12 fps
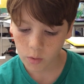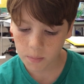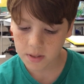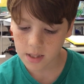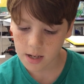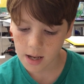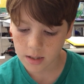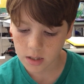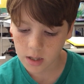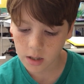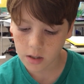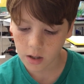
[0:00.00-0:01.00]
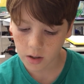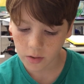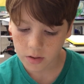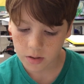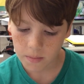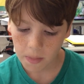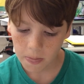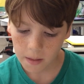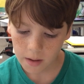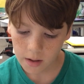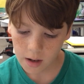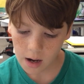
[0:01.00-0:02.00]
whoopsie-daisy, good girls.
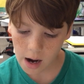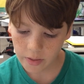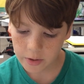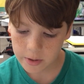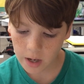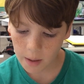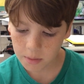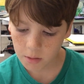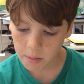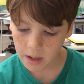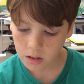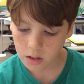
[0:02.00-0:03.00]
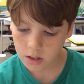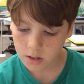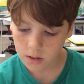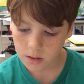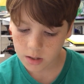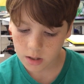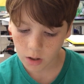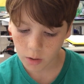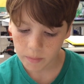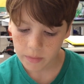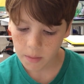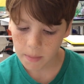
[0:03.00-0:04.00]
At the top of the bank they stood
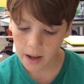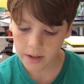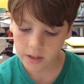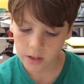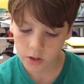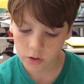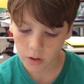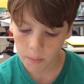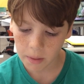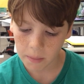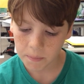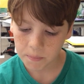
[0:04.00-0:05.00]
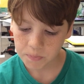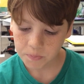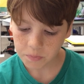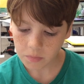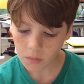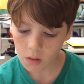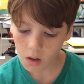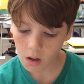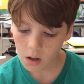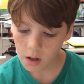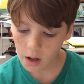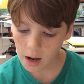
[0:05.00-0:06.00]
still, panting and dripping,
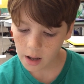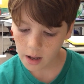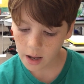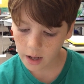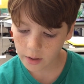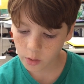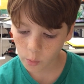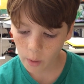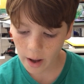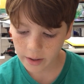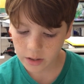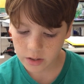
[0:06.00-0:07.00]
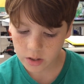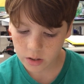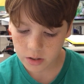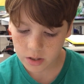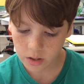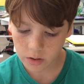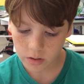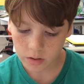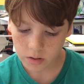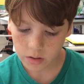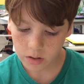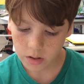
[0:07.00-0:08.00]
and the wagon stood still,
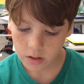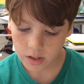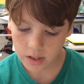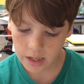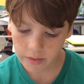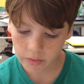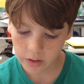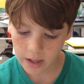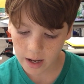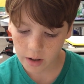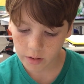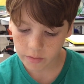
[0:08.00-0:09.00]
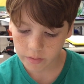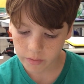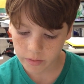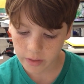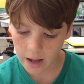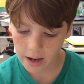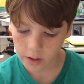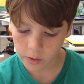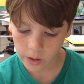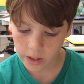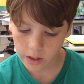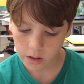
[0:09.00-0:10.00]
safely out of that
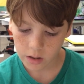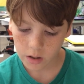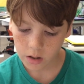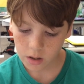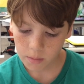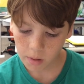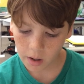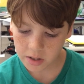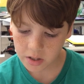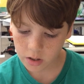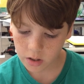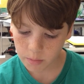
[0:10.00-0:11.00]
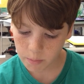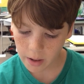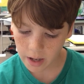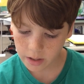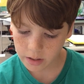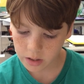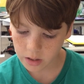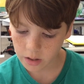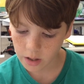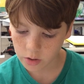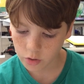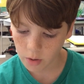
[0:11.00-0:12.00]
creek. Pa stood panting
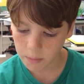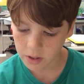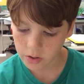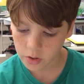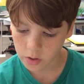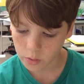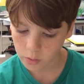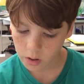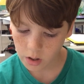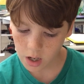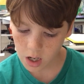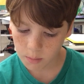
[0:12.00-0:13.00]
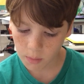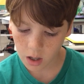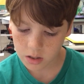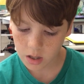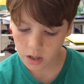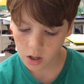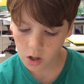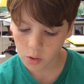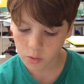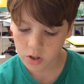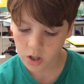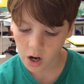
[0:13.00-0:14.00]
and dripping too, and Ma said,
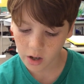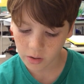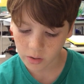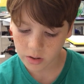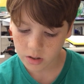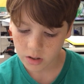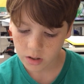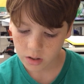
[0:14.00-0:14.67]
Oh, Charles.